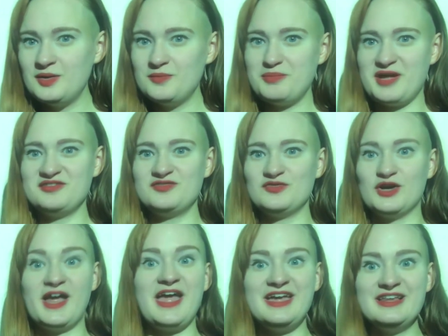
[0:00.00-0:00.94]
best for
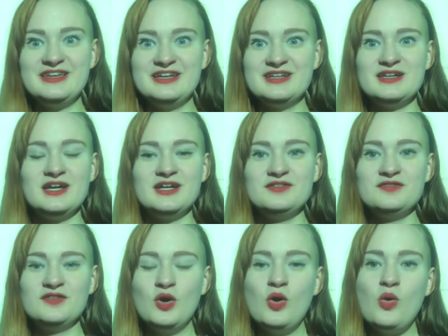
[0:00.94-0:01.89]
alien life,
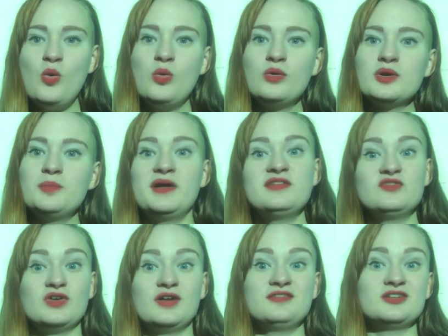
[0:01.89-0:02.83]
or best
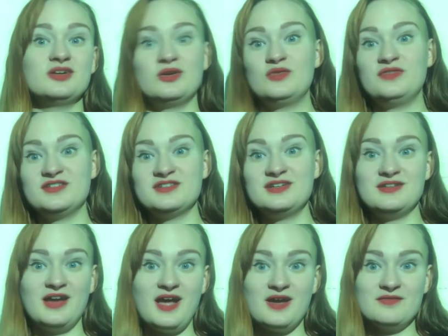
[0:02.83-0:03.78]
for us to go visit
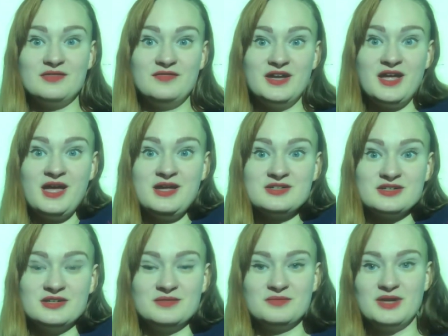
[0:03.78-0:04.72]
and have a
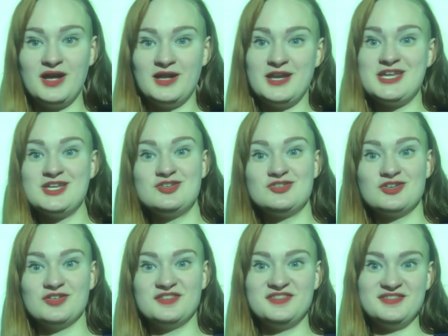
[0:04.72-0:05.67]
vacation, an
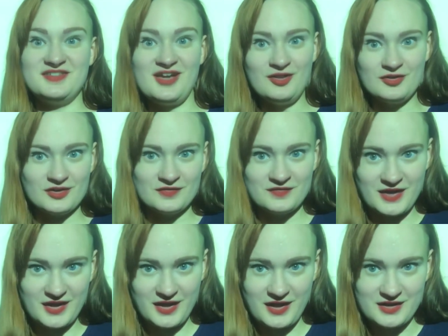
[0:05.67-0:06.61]
interstellar
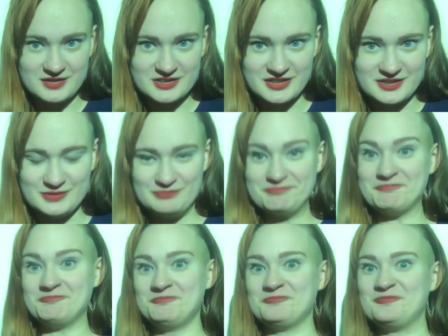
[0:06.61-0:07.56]
vacation?
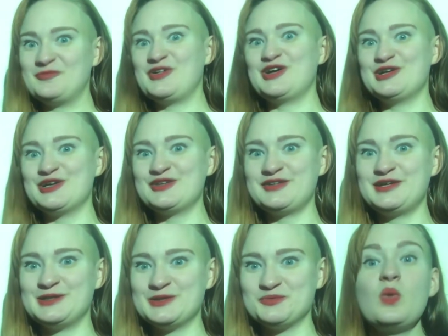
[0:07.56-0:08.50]
Very
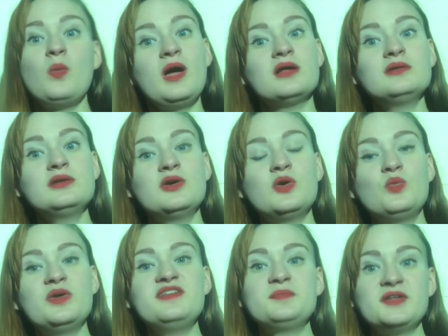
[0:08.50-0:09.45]
exciting. Well,
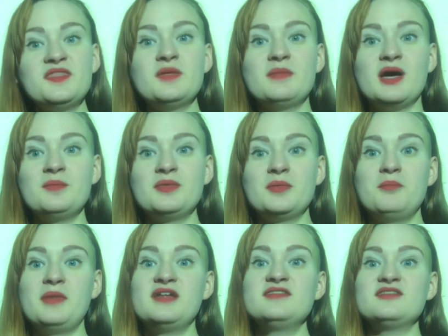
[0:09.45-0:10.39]
we split them up
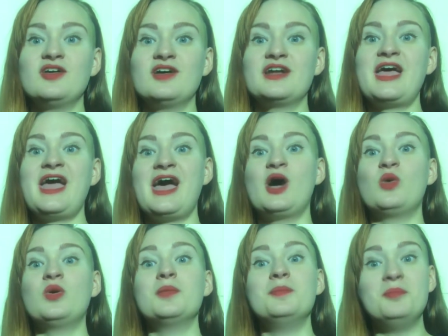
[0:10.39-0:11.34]
based on
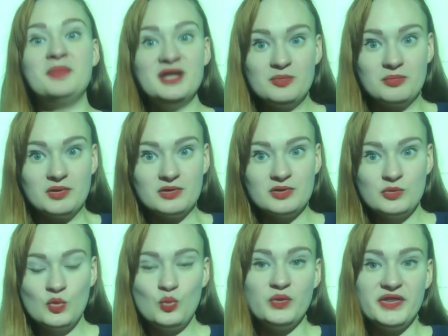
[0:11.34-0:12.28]
how habitable
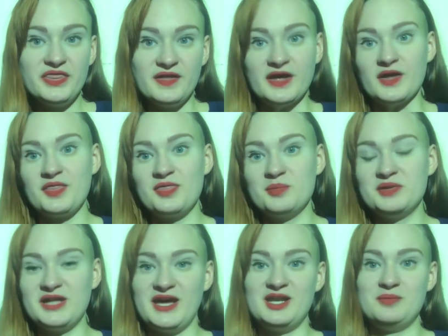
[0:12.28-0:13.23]
we think the
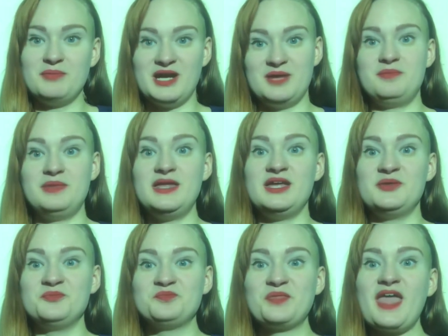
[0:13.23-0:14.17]
planet might be.
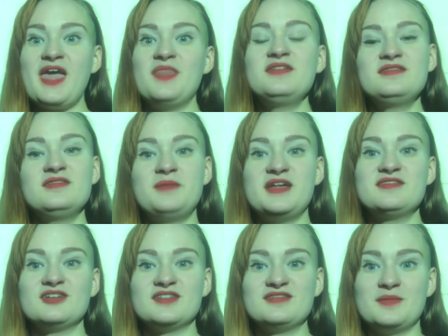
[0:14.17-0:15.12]
And this is
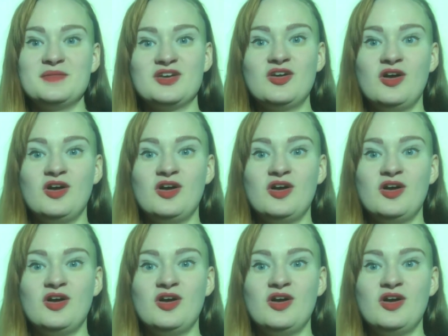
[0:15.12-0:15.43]
based on something